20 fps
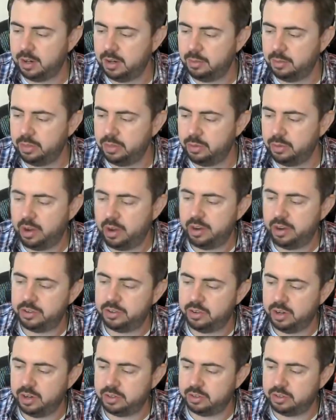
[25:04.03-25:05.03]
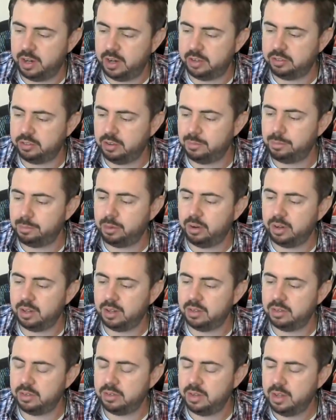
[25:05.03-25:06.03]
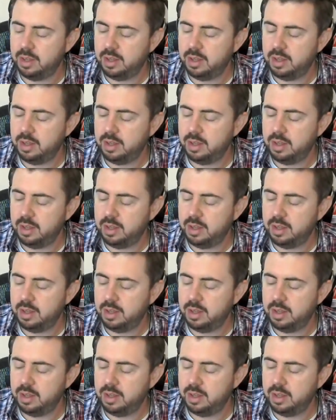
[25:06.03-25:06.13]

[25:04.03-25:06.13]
with the writer-director Osgood Perkins.